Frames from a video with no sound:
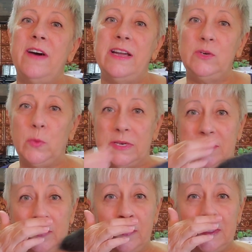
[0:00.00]
find
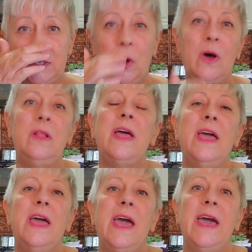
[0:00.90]
was from this haul.
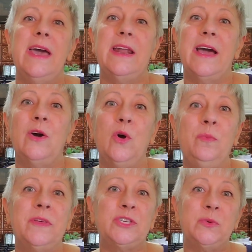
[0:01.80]
And I
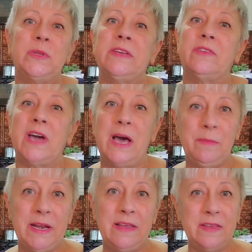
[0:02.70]
hope that you will leave a
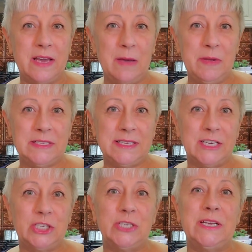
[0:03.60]
comment in the comment
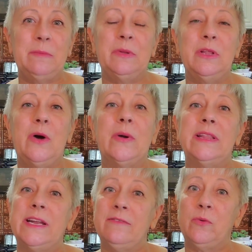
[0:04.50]
section down below
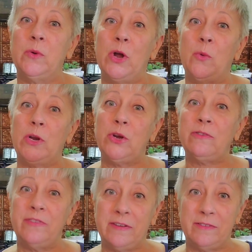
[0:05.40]
and let everyone know what
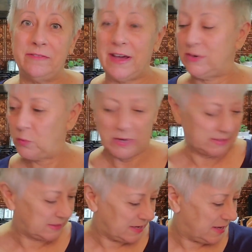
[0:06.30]
your favorite find
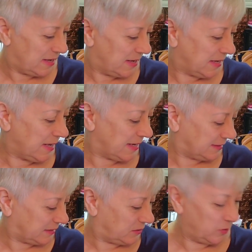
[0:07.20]
was.
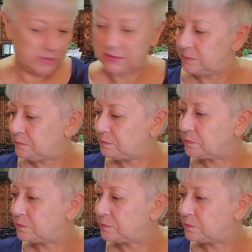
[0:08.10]
Yes, Lewis.